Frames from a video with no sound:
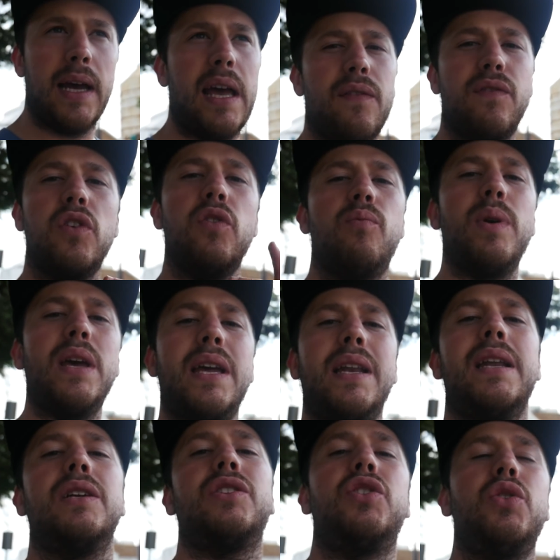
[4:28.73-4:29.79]
If you've
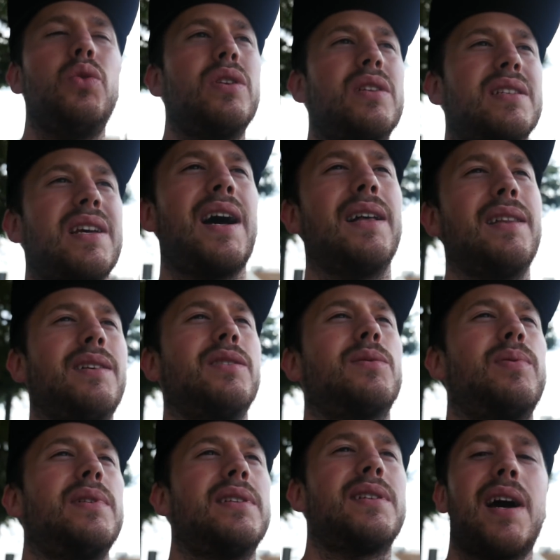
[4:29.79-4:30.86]
been to the silos,
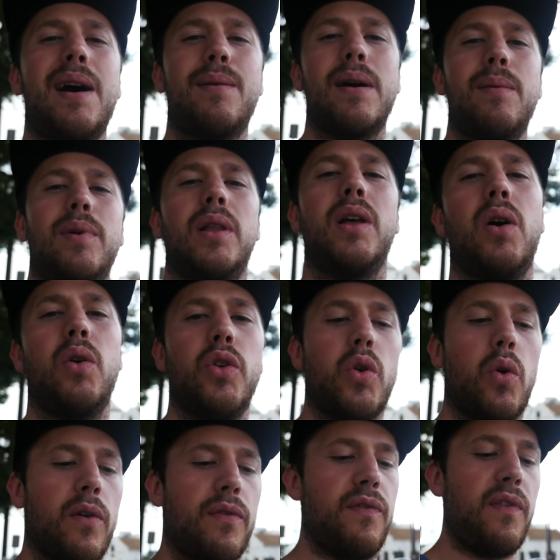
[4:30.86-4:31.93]
please comment below
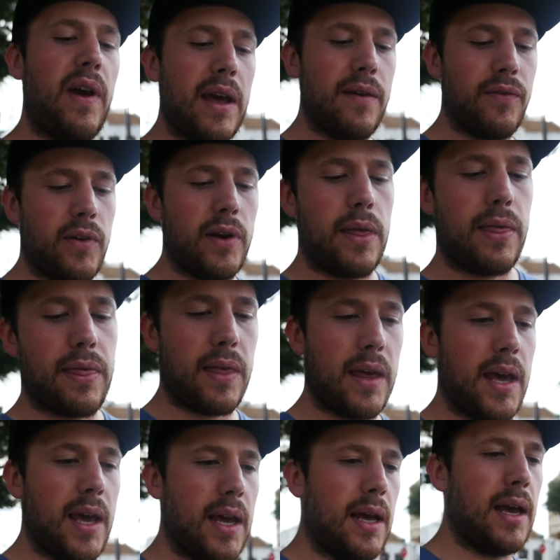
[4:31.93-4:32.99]
your favorite
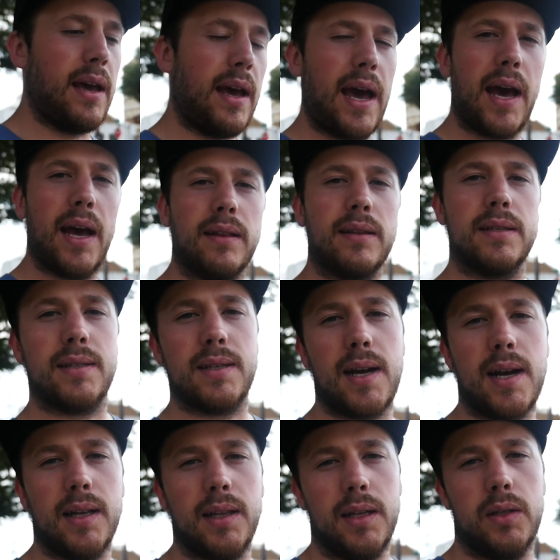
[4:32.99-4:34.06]
thing at the
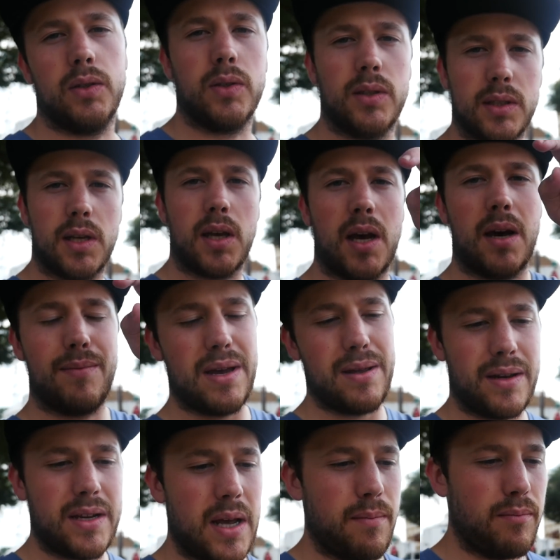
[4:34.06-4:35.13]
silos.
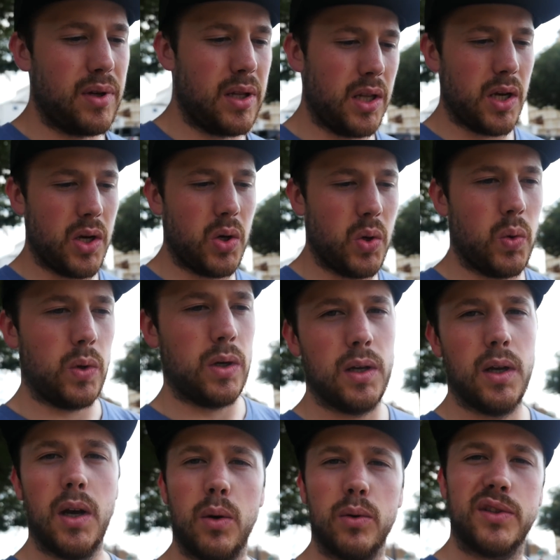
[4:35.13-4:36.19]
Comment below.
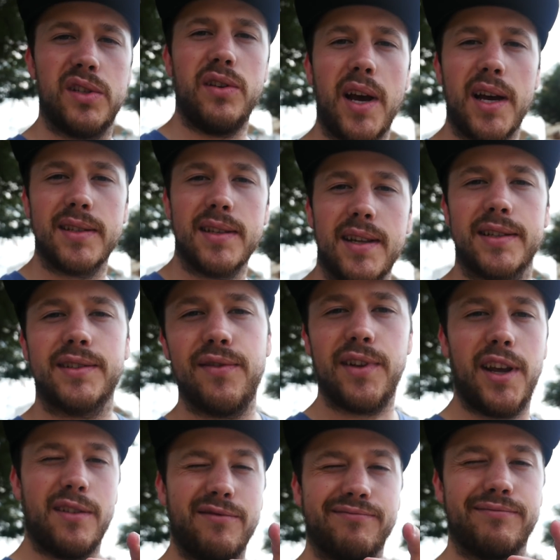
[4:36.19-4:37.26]
We'll see you guys in the next
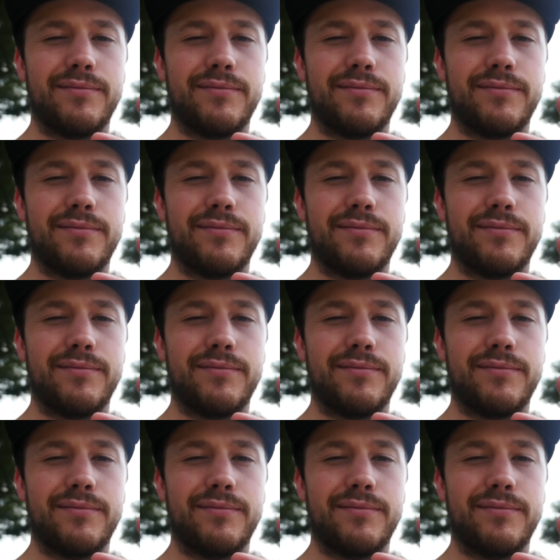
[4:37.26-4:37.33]
video.